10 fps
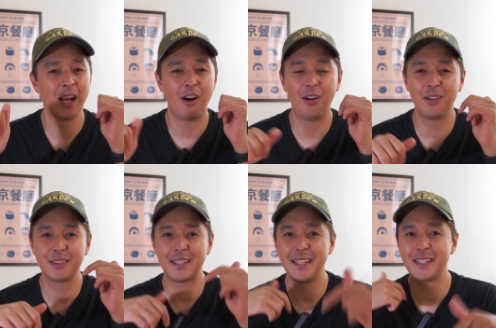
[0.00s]

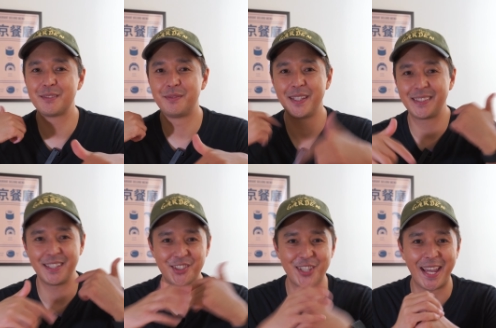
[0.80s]
all things
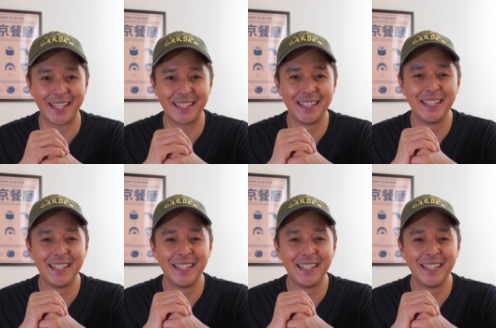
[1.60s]
vintage tech.